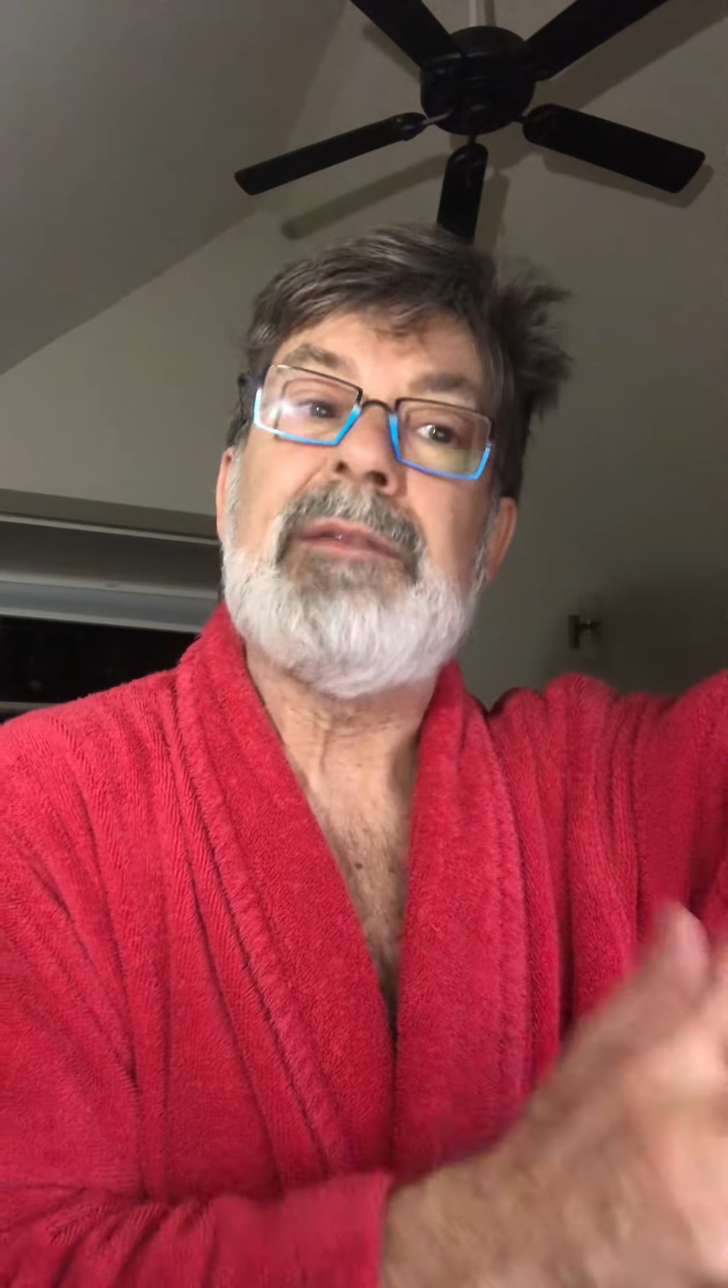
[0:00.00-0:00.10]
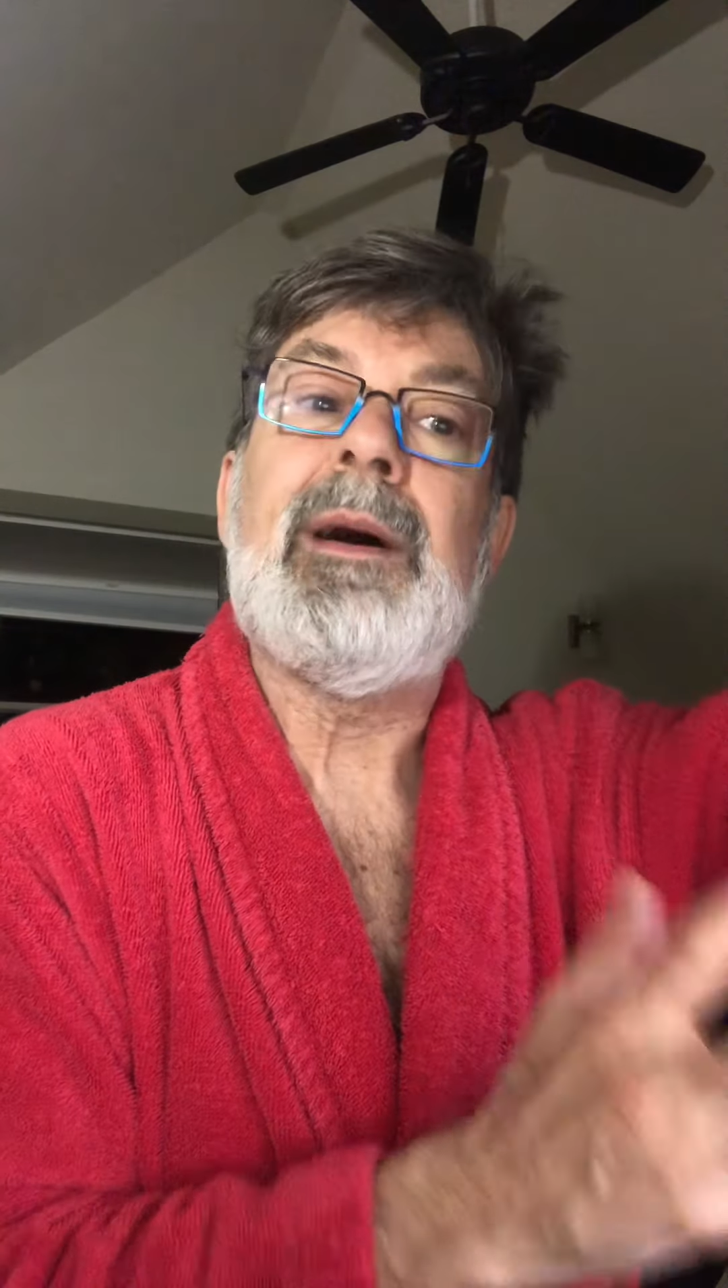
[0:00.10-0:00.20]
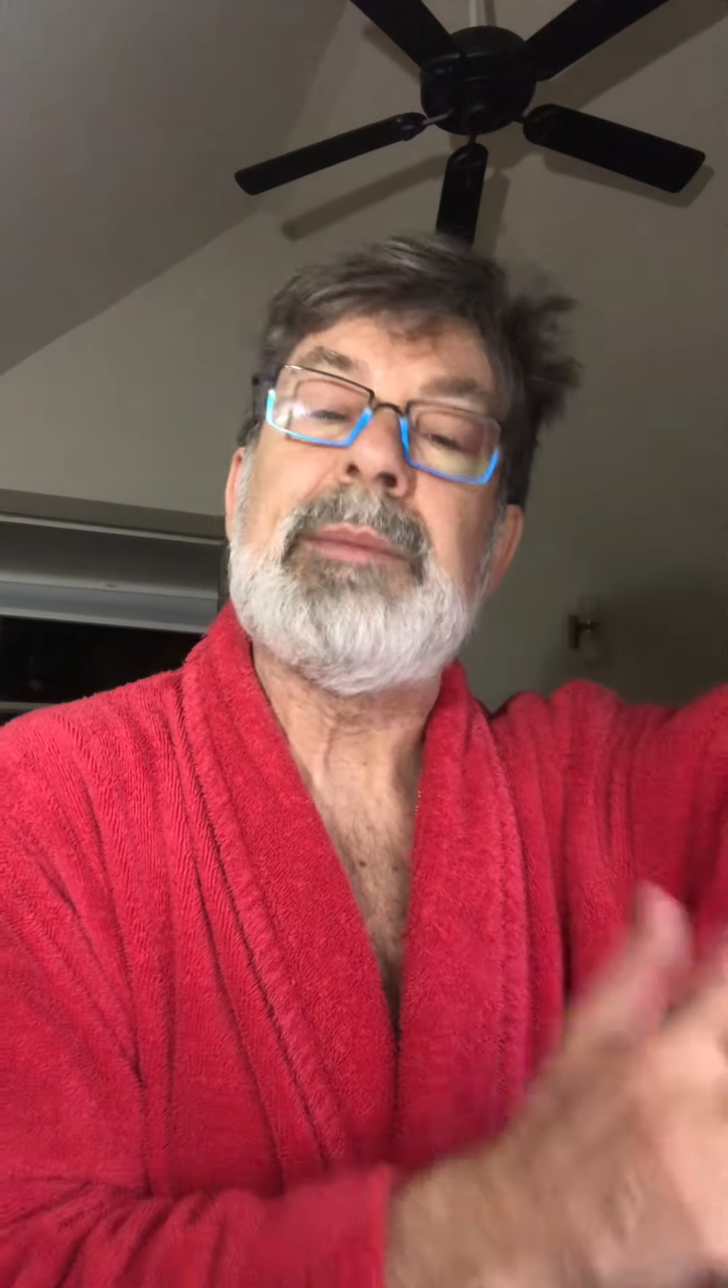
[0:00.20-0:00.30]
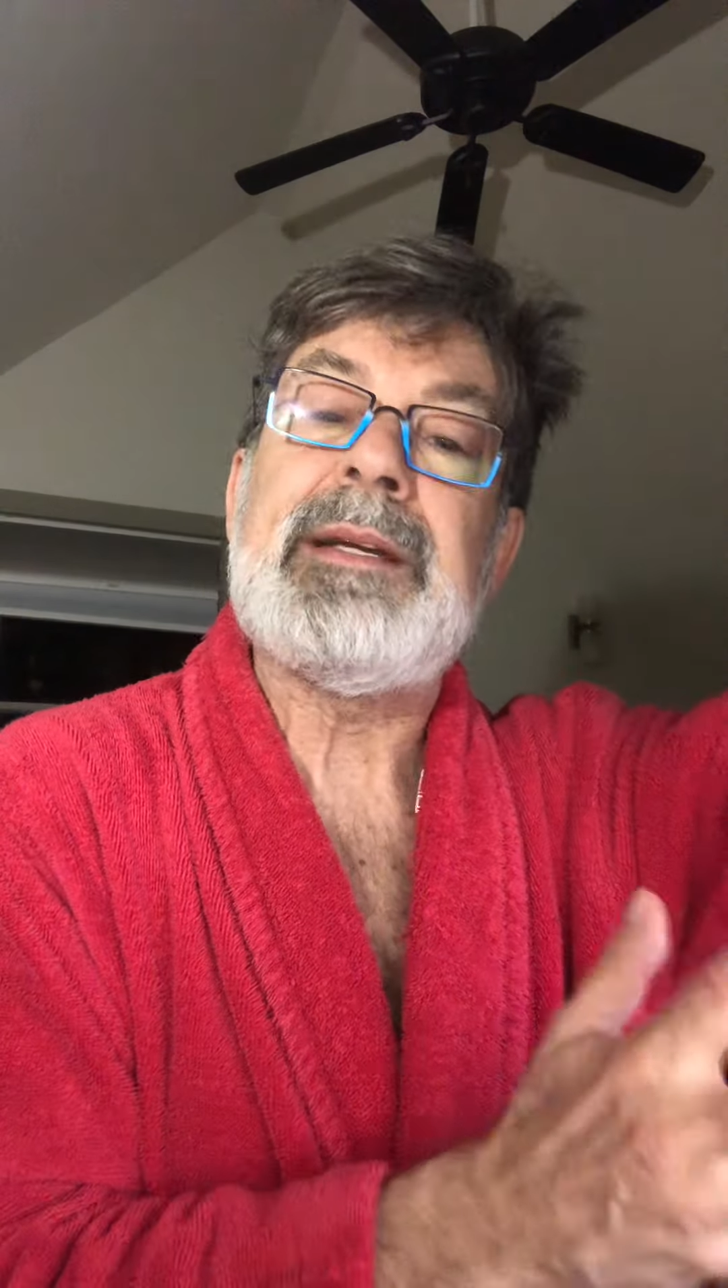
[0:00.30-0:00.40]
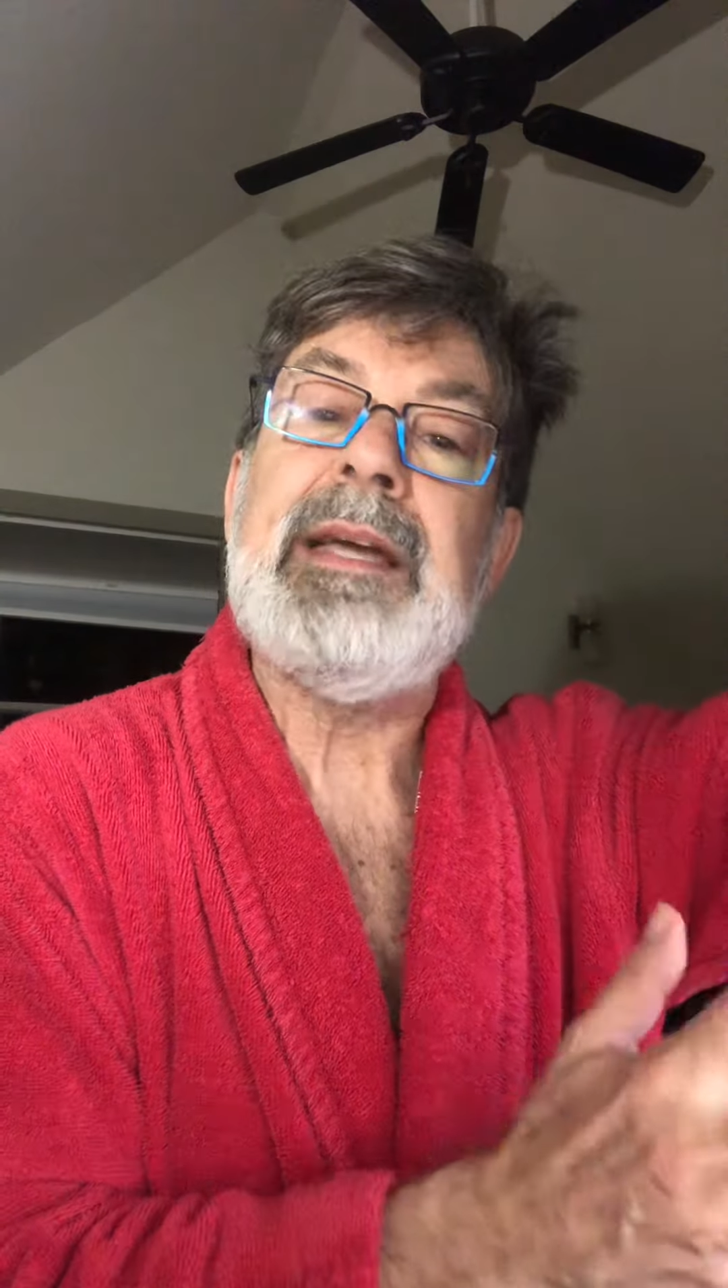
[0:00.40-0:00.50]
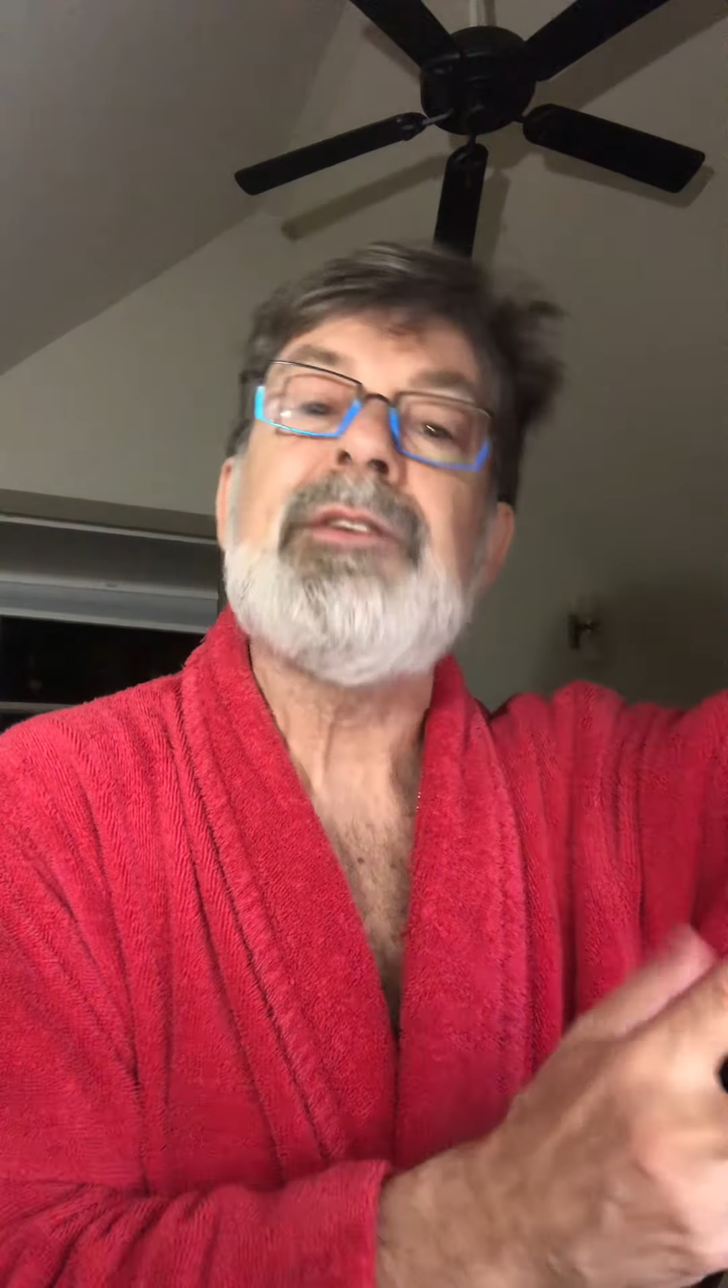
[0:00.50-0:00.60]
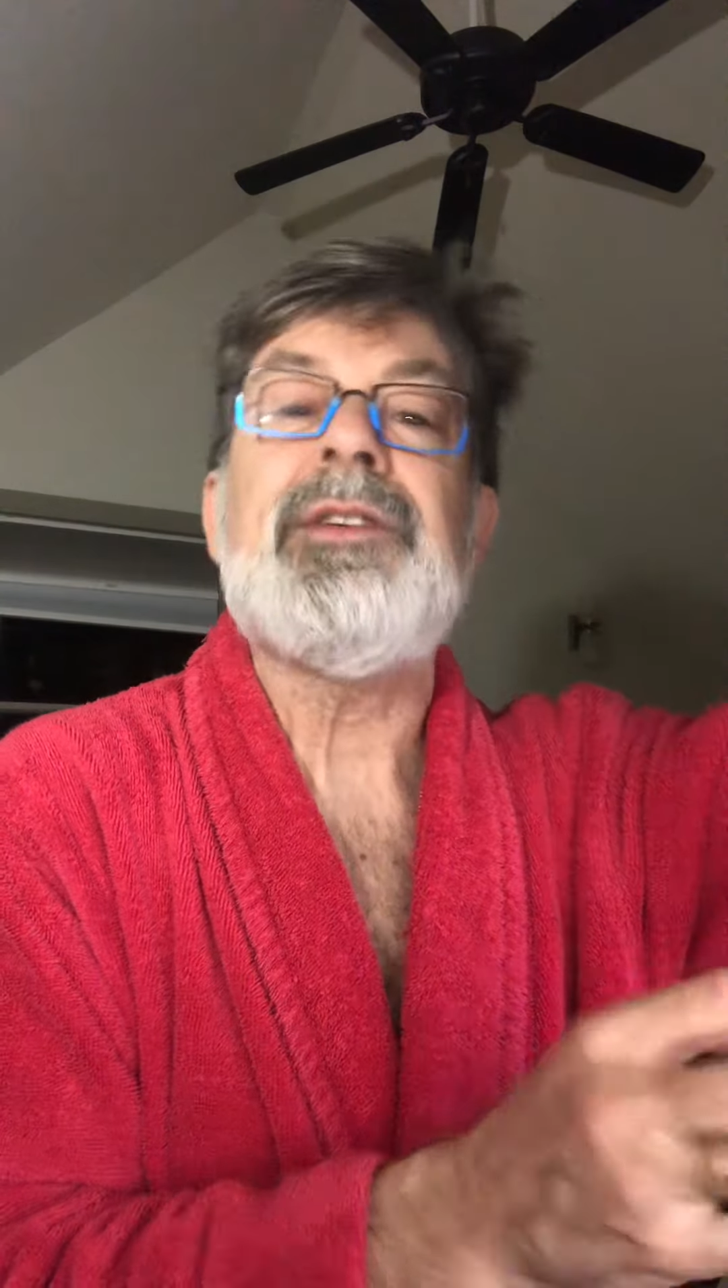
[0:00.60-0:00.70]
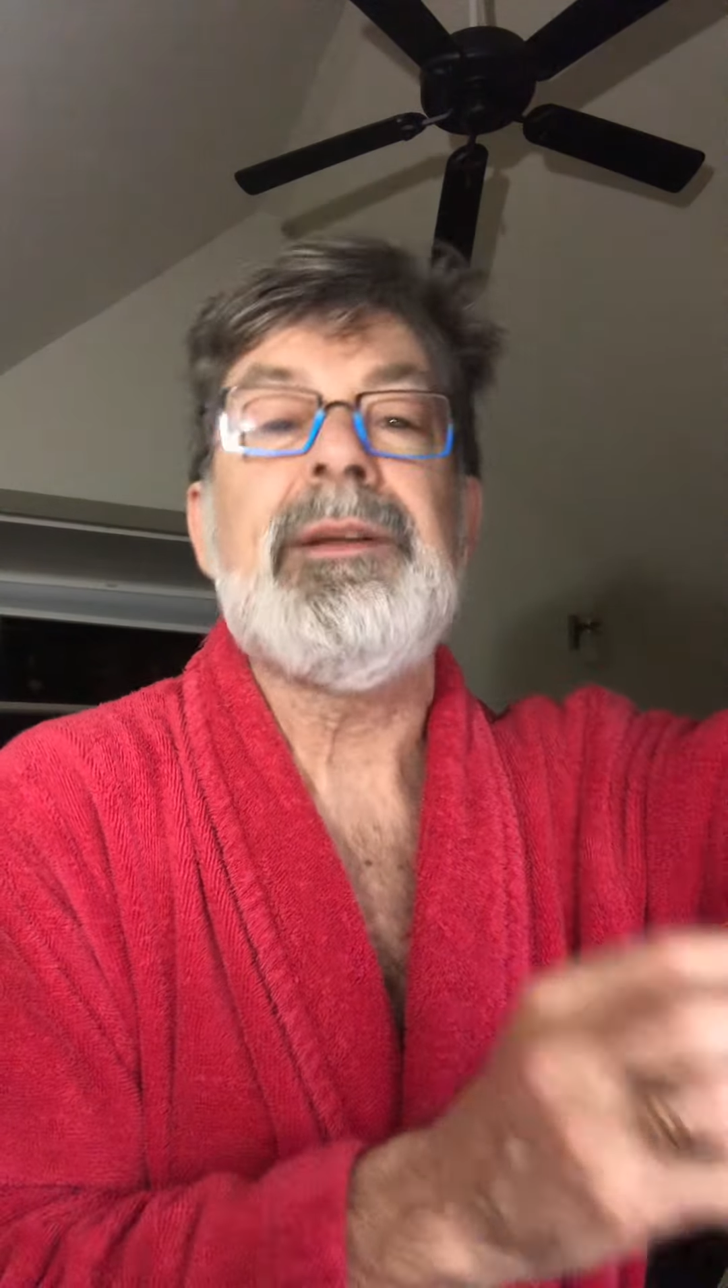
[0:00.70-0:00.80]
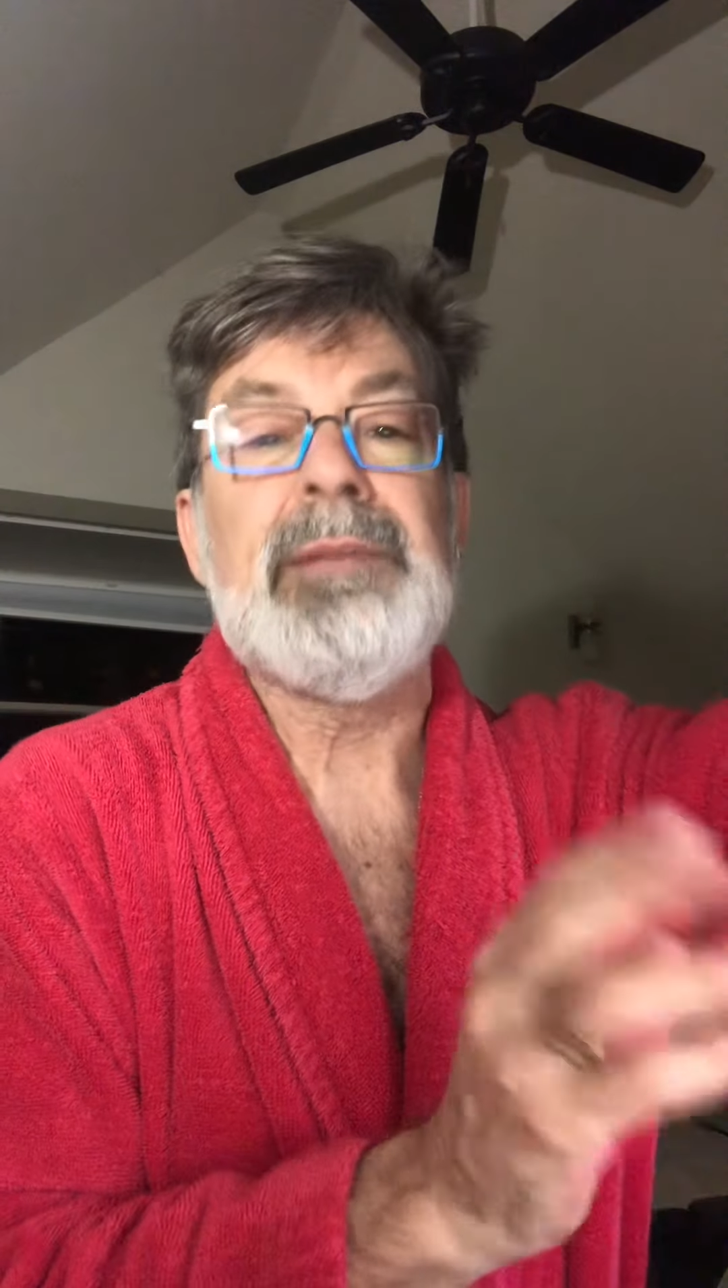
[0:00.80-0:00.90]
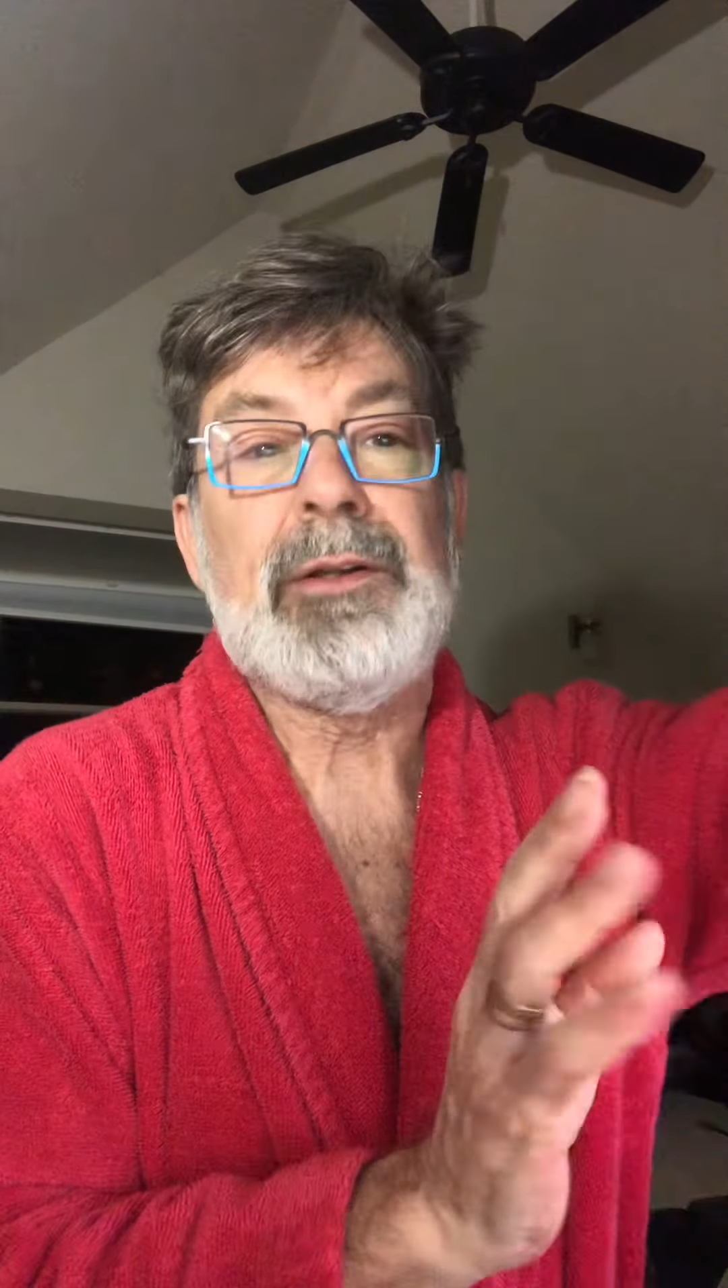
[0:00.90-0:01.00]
obligation,